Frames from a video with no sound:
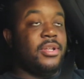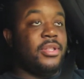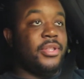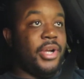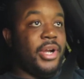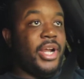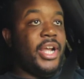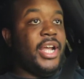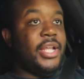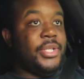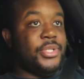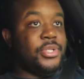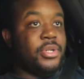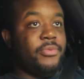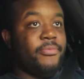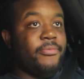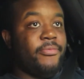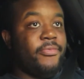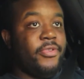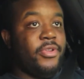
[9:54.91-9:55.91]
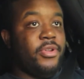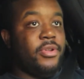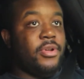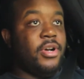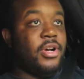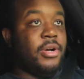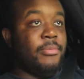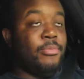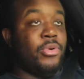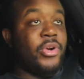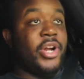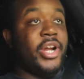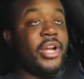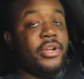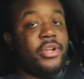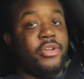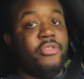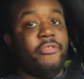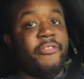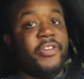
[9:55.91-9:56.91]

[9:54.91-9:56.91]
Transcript: their hands on brand new